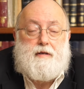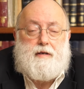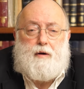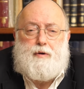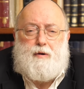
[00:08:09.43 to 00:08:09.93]

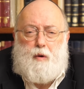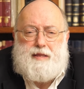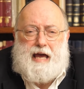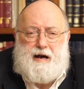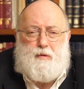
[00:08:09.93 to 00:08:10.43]
Now, we don't
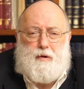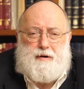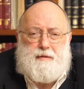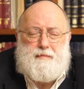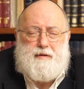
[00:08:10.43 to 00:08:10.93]
want the hot
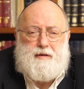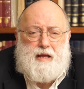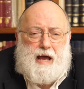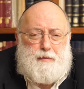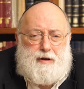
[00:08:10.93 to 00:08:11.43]
water,
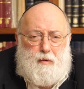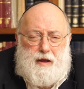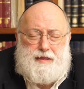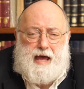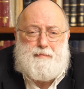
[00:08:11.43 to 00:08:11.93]
and we don't
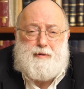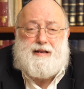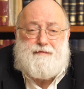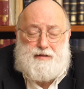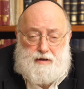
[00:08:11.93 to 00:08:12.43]
want that.
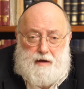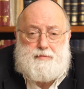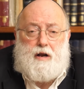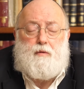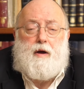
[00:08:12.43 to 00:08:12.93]
But if it
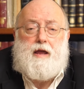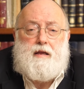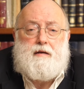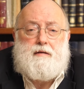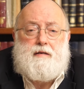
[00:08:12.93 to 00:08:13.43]
comes our
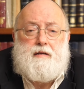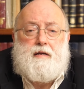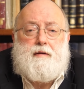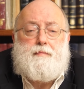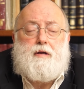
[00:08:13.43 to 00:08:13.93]
way,
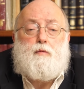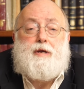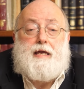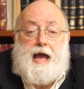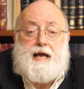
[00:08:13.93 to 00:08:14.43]

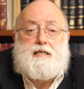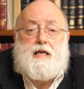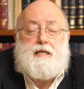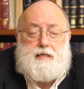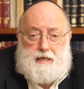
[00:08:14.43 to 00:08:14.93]
we
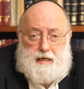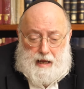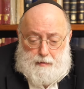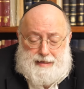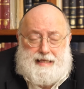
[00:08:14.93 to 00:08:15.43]
access
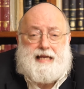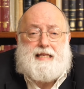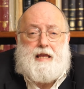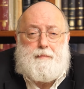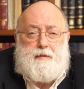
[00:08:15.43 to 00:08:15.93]
and we dig
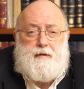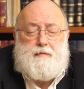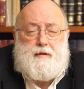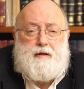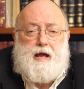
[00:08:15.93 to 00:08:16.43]
deeper,
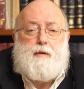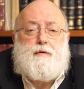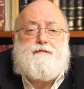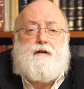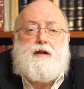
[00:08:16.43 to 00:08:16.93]
and
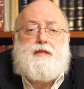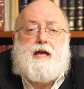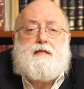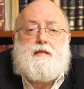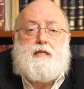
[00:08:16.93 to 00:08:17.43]
we find
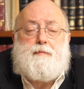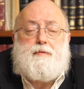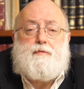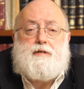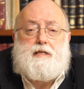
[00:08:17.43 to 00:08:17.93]
that
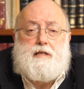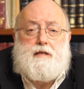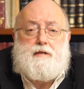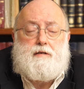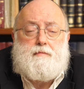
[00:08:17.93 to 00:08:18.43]
deeper
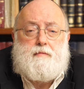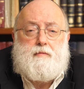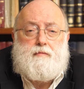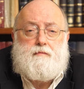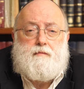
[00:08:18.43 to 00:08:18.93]
resilience.
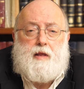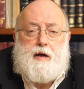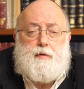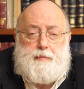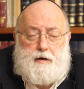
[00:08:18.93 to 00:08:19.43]

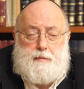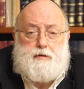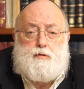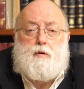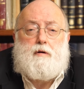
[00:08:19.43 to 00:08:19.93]
And we become
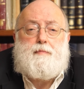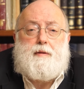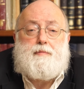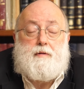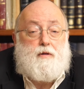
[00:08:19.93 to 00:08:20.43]
stronger
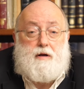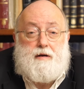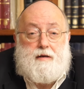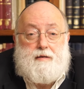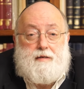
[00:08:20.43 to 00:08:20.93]
people. Look.